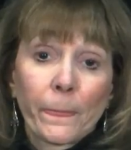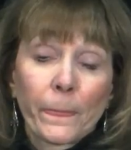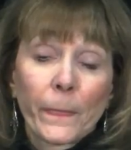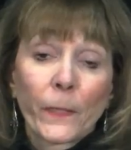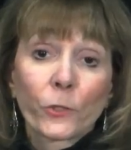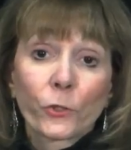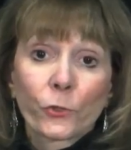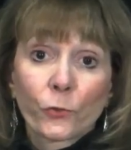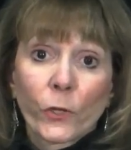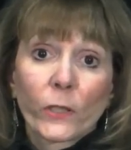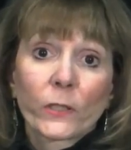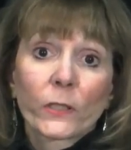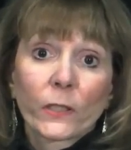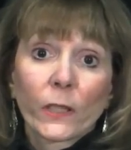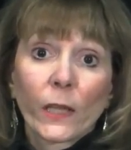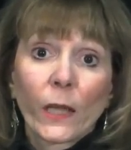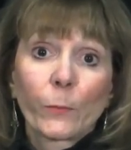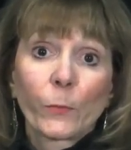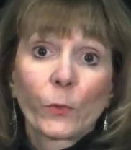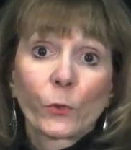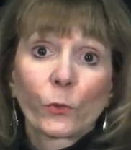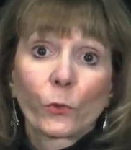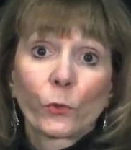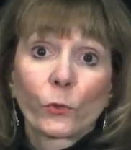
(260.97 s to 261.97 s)
The stress
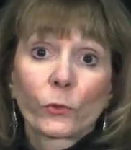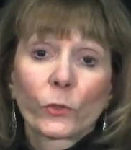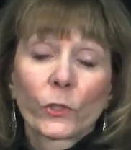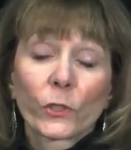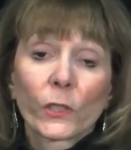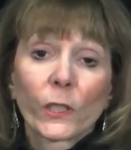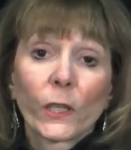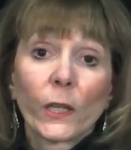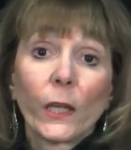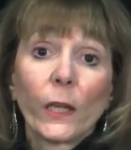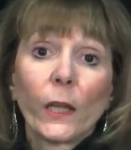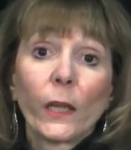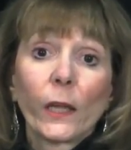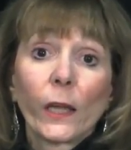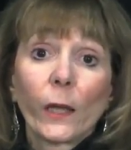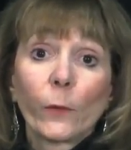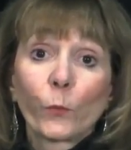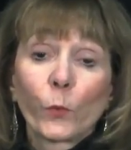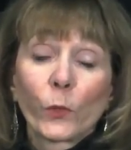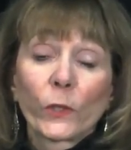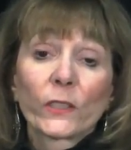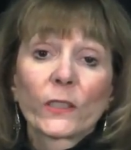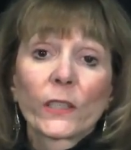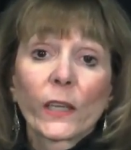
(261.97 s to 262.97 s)
chemicals.
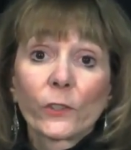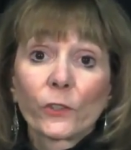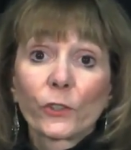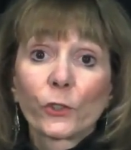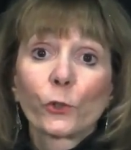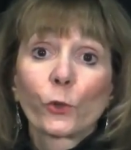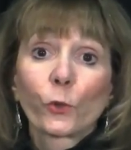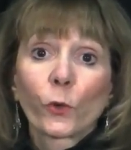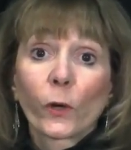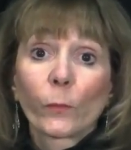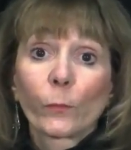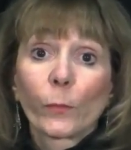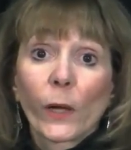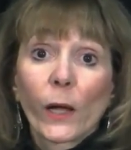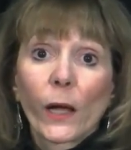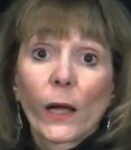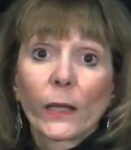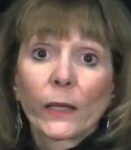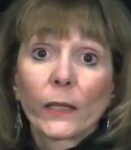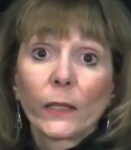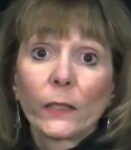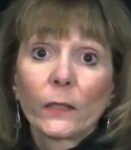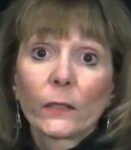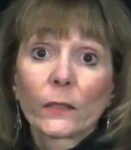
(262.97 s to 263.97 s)
And what's that do to our
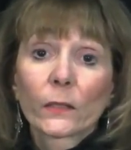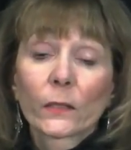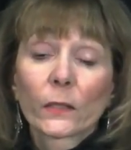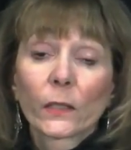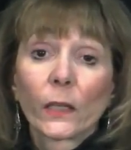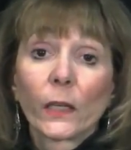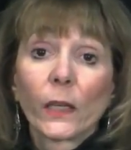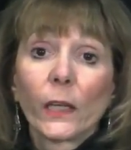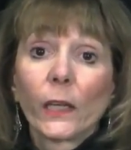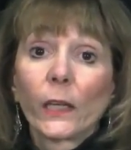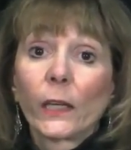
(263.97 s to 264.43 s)
bodies?